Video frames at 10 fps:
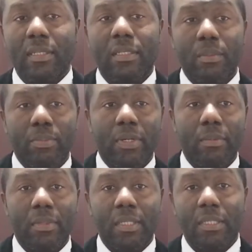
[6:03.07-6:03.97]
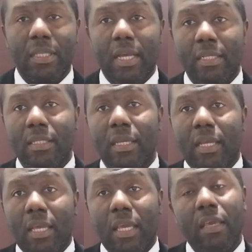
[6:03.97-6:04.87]
This simply means that
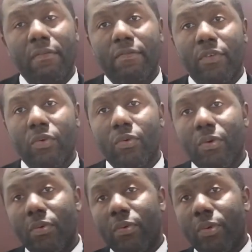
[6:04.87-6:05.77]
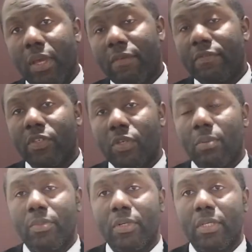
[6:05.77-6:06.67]
if
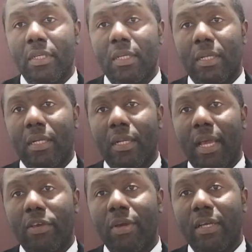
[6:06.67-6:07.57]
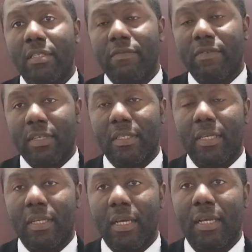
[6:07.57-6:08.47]
somebody, like you as a first
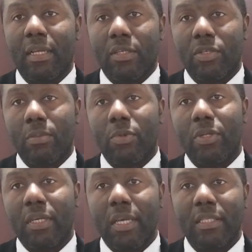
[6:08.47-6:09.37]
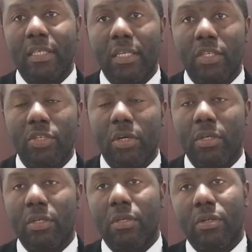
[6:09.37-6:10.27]
aider, somebody gets
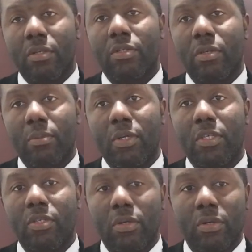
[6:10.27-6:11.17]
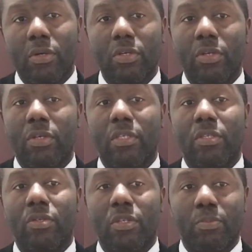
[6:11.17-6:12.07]
injured or somebody is unconscious,
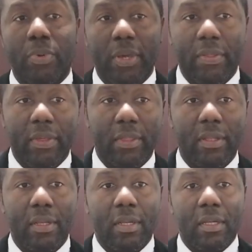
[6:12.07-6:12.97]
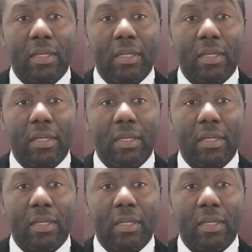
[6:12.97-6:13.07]
is not breathing,